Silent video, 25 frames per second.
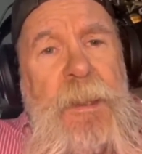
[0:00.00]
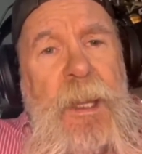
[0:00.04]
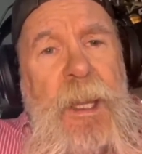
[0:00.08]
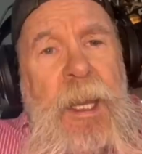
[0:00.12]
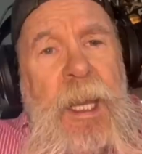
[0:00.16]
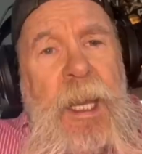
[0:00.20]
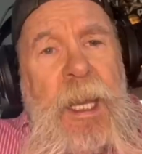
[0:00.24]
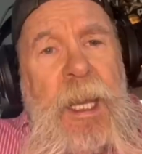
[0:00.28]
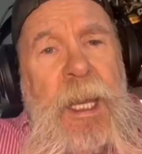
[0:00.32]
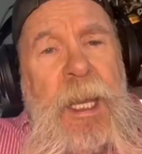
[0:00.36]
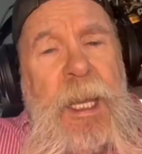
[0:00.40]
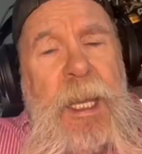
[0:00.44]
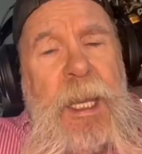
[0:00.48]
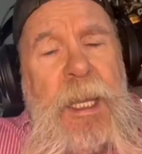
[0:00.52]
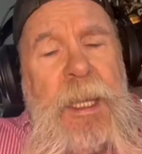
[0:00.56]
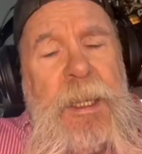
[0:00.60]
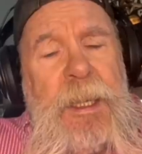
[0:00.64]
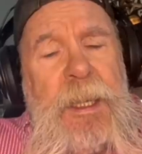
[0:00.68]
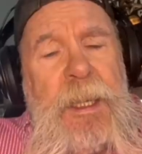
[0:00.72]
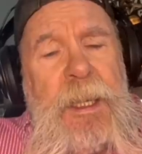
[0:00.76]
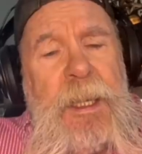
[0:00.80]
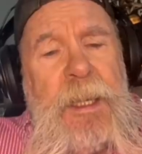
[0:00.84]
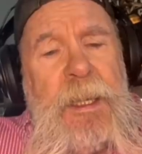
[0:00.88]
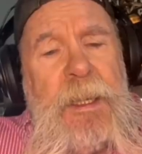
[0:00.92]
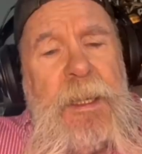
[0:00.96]

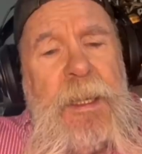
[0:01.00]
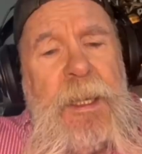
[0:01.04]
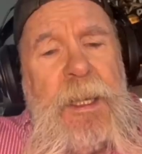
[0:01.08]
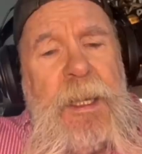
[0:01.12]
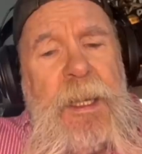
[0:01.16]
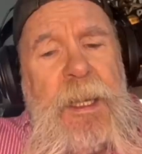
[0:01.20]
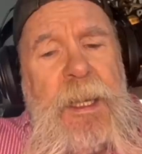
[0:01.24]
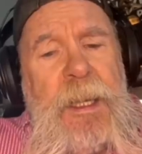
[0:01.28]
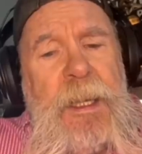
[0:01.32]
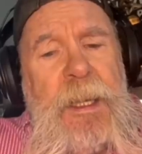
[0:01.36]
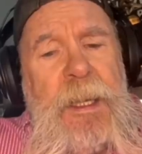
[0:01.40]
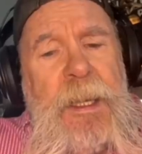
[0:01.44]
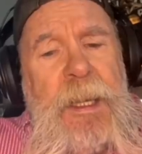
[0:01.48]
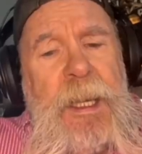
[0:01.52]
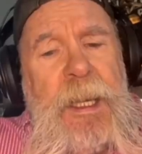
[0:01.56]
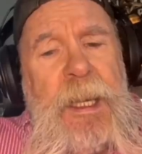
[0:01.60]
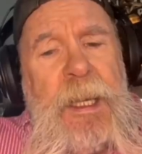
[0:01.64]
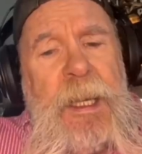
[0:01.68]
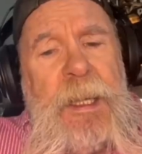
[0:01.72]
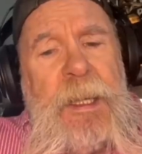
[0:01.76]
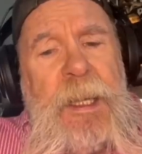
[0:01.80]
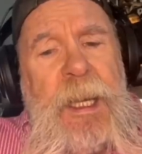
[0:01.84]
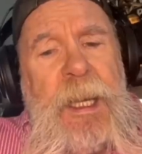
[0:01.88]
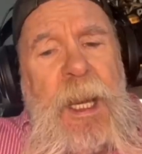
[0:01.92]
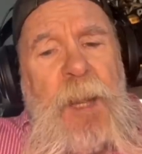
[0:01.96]
And
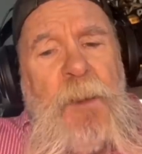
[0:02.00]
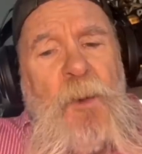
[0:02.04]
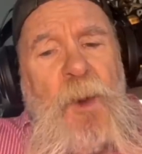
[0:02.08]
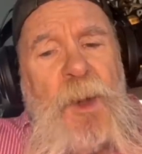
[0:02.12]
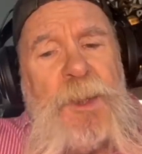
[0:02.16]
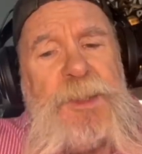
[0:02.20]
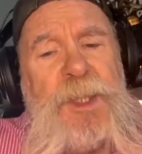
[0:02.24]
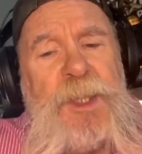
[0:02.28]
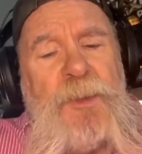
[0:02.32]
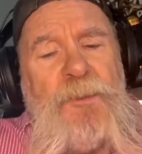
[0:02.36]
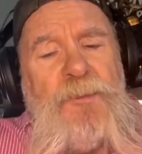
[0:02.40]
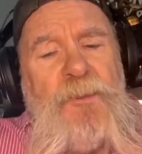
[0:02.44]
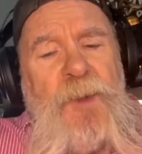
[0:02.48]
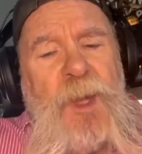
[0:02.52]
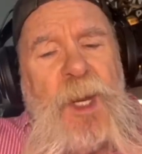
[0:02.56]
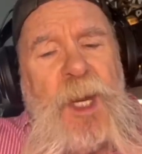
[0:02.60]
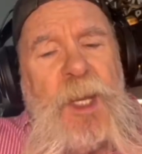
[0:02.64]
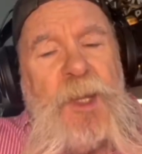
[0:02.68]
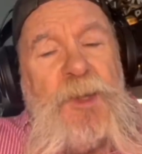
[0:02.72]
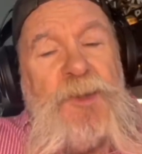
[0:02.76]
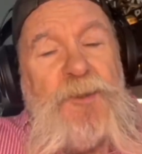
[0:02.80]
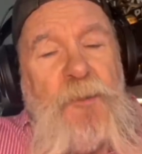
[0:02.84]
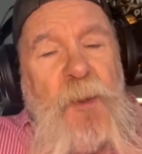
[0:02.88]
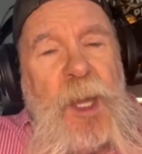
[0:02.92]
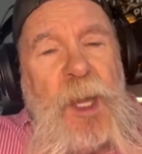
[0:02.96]
he wasn't really
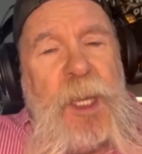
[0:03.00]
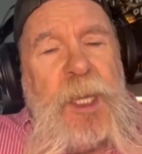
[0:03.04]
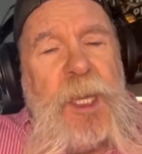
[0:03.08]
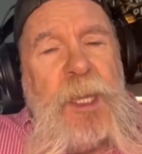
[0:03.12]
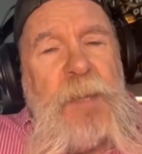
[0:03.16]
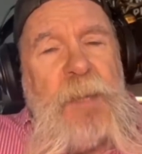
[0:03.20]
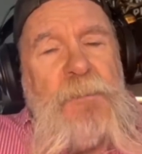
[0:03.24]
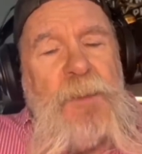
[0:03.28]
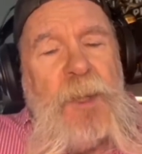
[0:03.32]
drinking,